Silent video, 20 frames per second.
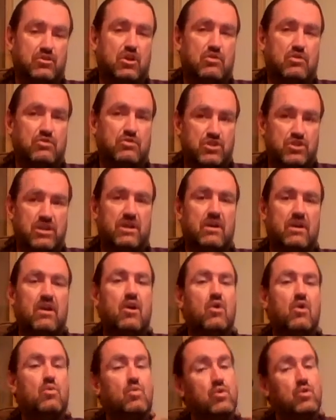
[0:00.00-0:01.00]
don't you?
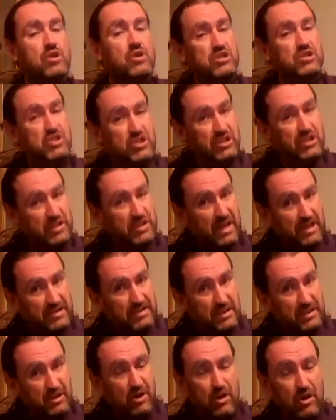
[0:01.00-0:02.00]
Wouldn't you like
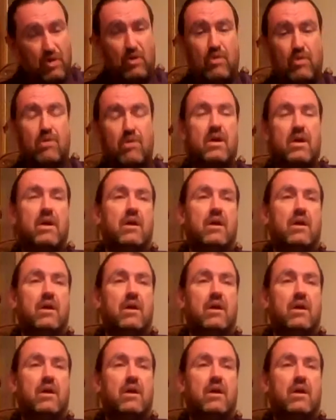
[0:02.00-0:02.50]
to go?